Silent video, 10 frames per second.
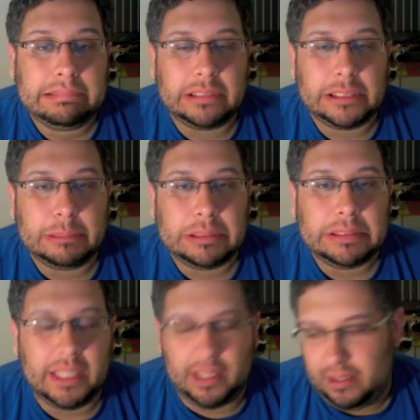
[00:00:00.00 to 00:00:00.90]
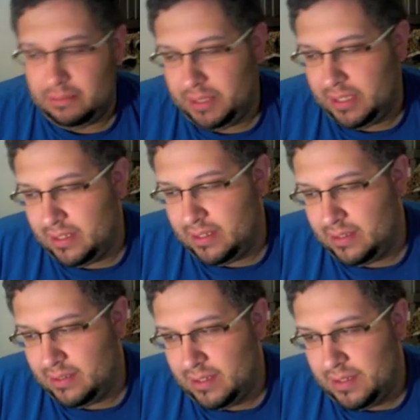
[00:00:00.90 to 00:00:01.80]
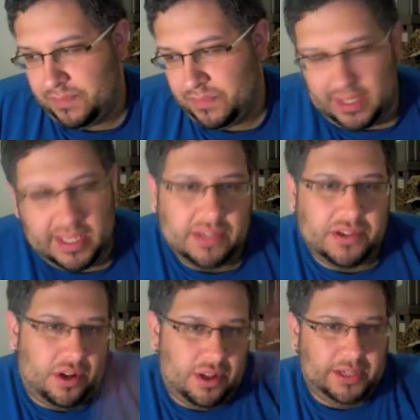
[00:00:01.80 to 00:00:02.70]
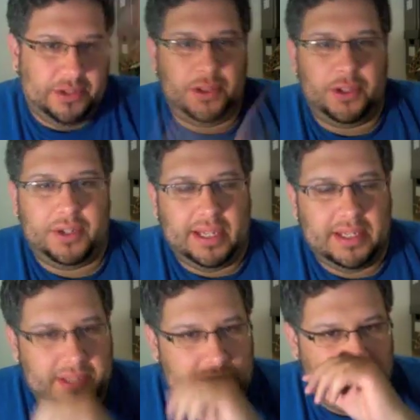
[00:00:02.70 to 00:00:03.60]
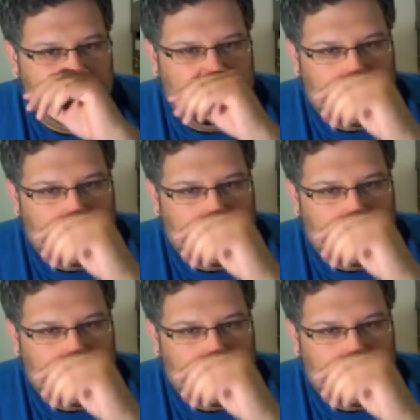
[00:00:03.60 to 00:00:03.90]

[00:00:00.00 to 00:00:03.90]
creepy because like he's all like good looking and stuff,